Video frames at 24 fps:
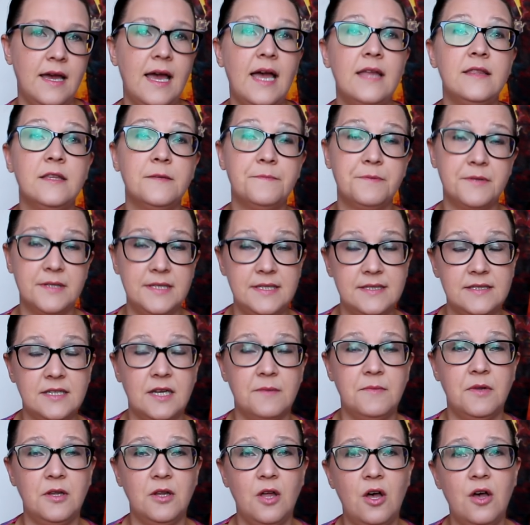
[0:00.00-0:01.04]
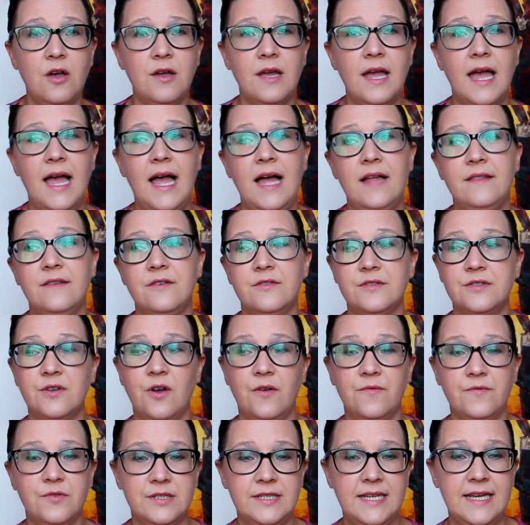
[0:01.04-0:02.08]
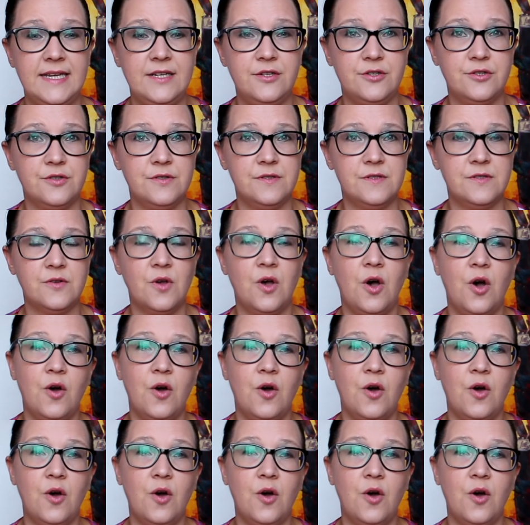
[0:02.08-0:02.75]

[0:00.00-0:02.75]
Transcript: And the police come along and there's confrontations